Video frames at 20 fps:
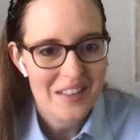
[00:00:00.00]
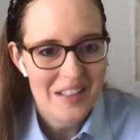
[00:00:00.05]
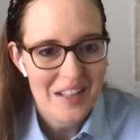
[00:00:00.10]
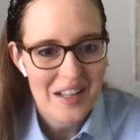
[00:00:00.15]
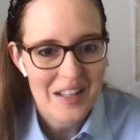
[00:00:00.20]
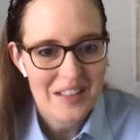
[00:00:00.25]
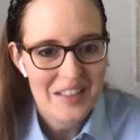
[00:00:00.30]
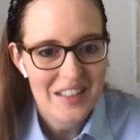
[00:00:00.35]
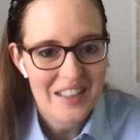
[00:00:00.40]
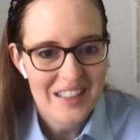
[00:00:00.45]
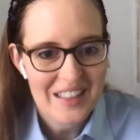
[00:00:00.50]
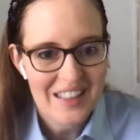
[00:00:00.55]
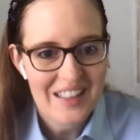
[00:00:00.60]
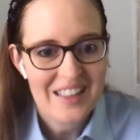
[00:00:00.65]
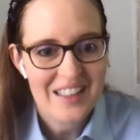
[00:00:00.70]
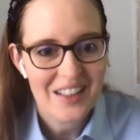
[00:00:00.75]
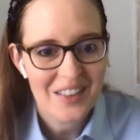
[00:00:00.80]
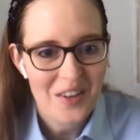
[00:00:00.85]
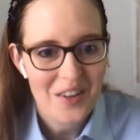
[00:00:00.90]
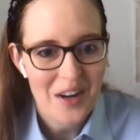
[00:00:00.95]
it
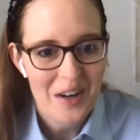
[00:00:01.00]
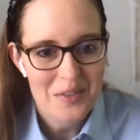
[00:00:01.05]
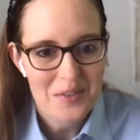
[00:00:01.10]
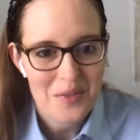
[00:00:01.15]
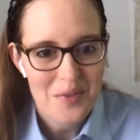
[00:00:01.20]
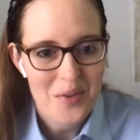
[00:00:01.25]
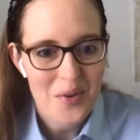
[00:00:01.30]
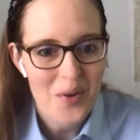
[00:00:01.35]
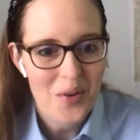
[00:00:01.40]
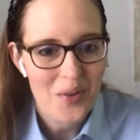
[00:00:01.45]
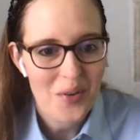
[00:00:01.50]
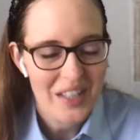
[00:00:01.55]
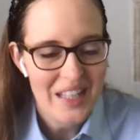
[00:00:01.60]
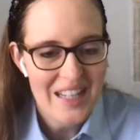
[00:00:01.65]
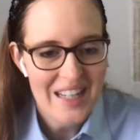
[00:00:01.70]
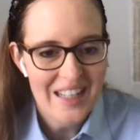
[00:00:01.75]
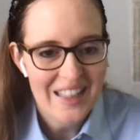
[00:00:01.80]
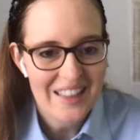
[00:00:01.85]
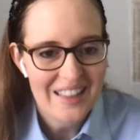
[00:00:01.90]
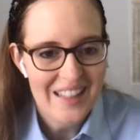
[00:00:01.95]
telegraphs through the whole
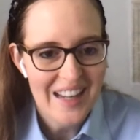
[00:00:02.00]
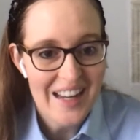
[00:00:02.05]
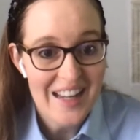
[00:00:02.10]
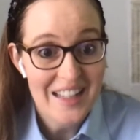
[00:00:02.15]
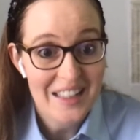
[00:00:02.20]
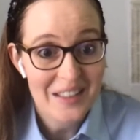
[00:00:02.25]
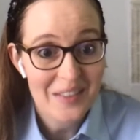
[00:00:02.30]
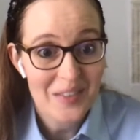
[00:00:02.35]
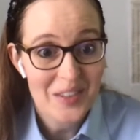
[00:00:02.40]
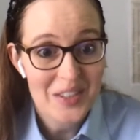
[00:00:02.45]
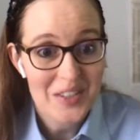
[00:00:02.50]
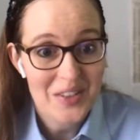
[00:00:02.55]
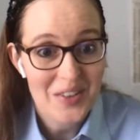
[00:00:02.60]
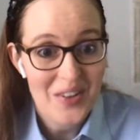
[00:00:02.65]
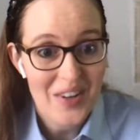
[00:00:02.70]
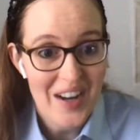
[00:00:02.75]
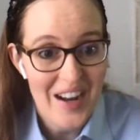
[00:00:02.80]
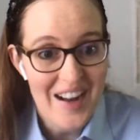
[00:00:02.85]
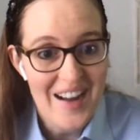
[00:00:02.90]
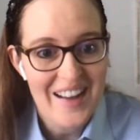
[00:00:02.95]
lake, like, hey, something's
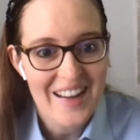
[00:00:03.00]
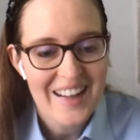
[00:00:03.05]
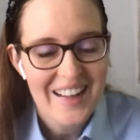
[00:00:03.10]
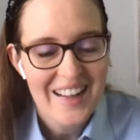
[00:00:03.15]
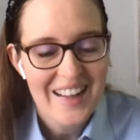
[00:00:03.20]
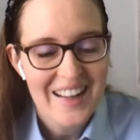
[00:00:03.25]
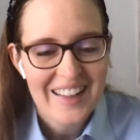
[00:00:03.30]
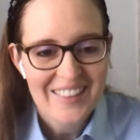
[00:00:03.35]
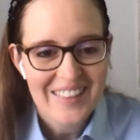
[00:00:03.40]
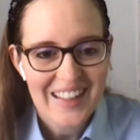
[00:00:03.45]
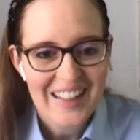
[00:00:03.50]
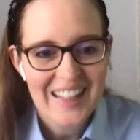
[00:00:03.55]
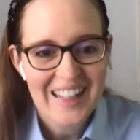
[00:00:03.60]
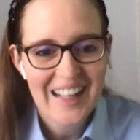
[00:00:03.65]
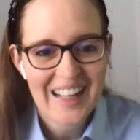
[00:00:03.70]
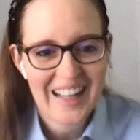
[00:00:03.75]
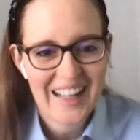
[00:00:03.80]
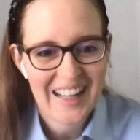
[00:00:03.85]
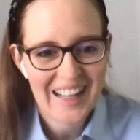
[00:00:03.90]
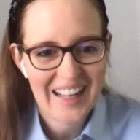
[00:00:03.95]
going on, right?
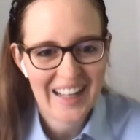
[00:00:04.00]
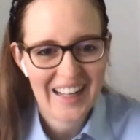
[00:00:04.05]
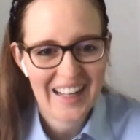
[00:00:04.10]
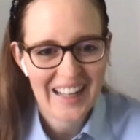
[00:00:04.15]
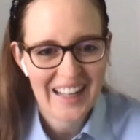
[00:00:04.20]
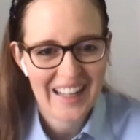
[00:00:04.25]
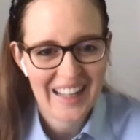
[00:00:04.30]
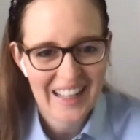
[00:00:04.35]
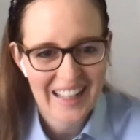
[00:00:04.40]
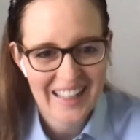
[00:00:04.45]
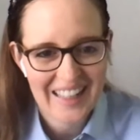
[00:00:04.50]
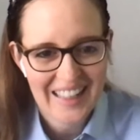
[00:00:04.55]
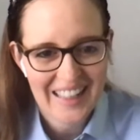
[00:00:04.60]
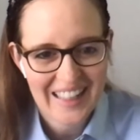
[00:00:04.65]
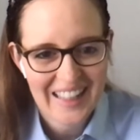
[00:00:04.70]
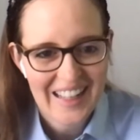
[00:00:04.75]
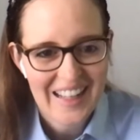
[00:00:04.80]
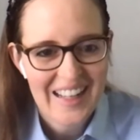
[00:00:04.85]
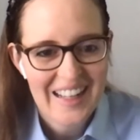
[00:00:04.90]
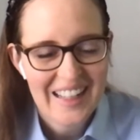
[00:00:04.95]

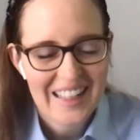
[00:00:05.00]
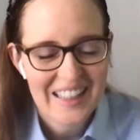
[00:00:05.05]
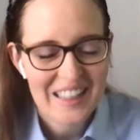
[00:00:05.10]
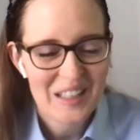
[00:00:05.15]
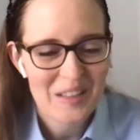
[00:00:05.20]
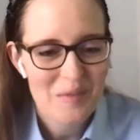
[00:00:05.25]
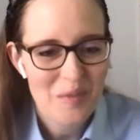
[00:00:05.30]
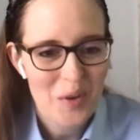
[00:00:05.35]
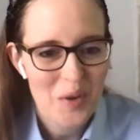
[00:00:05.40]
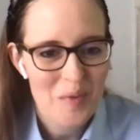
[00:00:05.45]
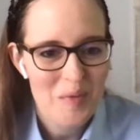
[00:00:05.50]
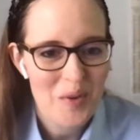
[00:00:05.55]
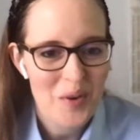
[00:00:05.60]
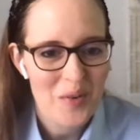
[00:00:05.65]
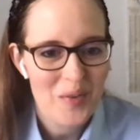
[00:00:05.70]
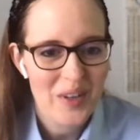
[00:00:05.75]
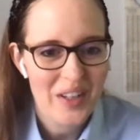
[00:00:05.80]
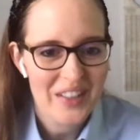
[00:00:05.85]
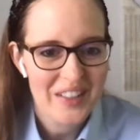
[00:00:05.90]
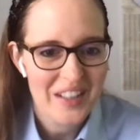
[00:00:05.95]
Then more and
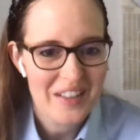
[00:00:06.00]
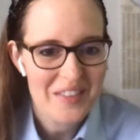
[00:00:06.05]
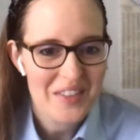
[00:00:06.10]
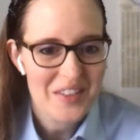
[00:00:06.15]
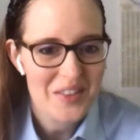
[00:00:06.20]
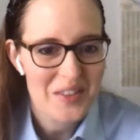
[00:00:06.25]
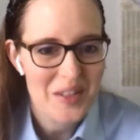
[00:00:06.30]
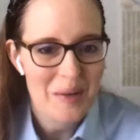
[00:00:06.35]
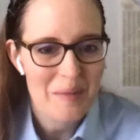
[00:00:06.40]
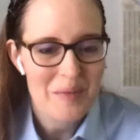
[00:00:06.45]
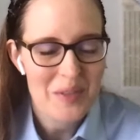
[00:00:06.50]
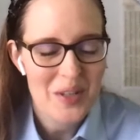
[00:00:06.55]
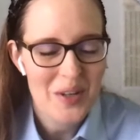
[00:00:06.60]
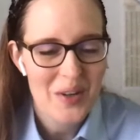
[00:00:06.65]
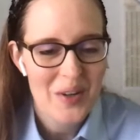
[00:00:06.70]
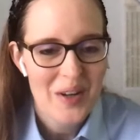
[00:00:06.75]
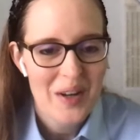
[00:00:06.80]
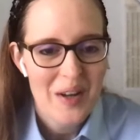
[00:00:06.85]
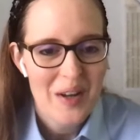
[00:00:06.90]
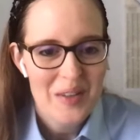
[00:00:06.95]
more wildlife shows up.
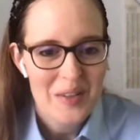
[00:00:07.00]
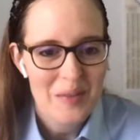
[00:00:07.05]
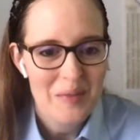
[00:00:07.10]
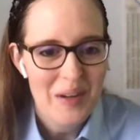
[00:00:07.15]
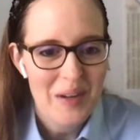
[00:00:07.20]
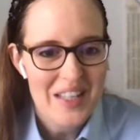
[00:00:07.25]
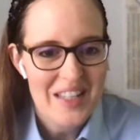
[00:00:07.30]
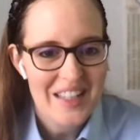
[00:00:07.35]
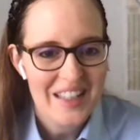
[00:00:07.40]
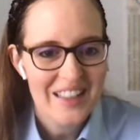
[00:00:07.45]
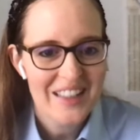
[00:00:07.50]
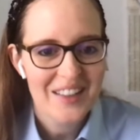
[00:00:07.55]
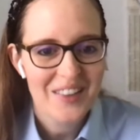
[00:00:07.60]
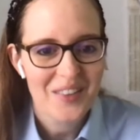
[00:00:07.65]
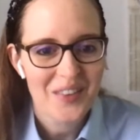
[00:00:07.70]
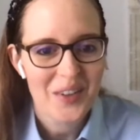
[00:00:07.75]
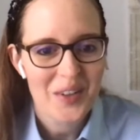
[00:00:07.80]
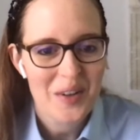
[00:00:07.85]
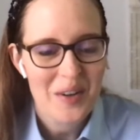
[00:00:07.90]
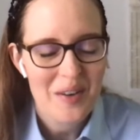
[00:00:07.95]
So by the end,
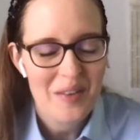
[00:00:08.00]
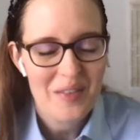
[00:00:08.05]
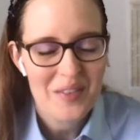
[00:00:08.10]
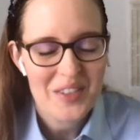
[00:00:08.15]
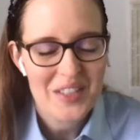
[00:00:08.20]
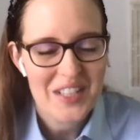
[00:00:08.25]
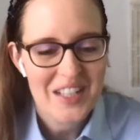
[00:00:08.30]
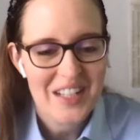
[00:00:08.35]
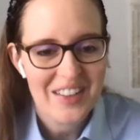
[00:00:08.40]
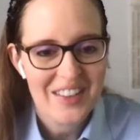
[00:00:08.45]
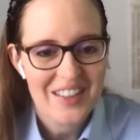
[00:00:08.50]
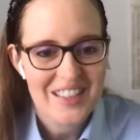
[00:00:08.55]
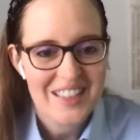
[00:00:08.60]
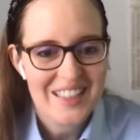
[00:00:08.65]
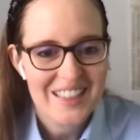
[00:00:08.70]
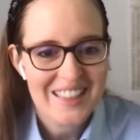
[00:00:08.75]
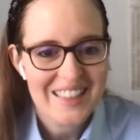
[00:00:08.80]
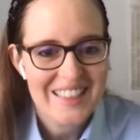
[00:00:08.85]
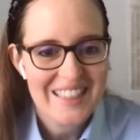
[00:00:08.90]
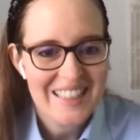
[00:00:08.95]
she counted
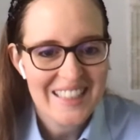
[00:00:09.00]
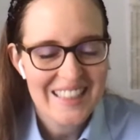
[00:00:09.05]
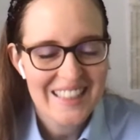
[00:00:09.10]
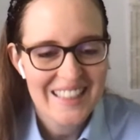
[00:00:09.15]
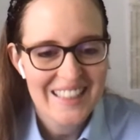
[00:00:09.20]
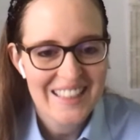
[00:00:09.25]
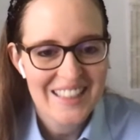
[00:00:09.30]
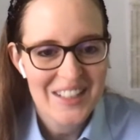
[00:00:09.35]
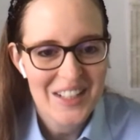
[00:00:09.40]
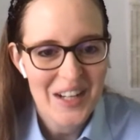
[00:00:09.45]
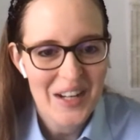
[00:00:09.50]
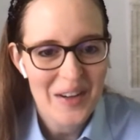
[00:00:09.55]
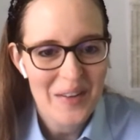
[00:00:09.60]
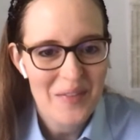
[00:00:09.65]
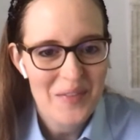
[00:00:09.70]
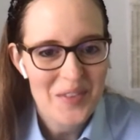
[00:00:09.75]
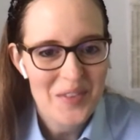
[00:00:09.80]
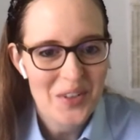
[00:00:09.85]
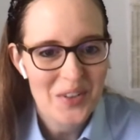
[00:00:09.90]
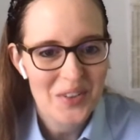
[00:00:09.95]
16
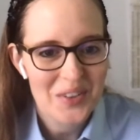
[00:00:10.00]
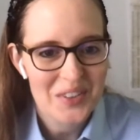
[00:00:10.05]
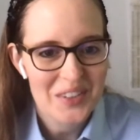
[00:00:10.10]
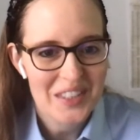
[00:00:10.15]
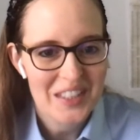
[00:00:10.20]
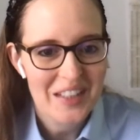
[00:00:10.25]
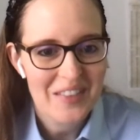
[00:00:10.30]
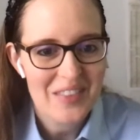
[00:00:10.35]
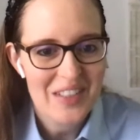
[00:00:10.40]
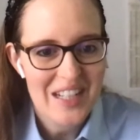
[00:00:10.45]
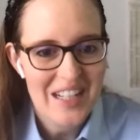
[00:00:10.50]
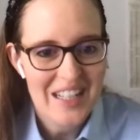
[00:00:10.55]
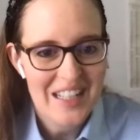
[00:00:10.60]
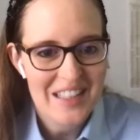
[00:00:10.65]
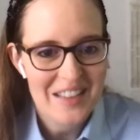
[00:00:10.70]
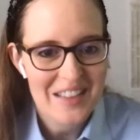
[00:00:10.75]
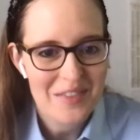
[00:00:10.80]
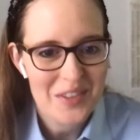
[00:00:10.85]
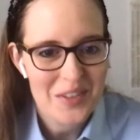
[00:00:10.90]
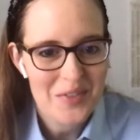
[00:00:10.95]
turtles coming to
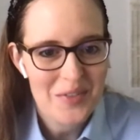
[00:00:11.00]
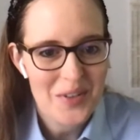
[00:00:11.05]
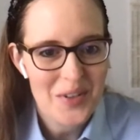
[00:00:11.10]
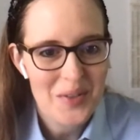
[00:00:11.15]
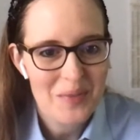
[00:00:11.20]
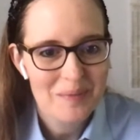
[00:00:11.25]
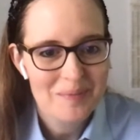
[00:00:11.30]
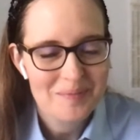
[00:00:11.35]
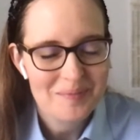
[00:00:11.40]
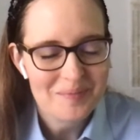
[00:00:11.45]
get the fish food.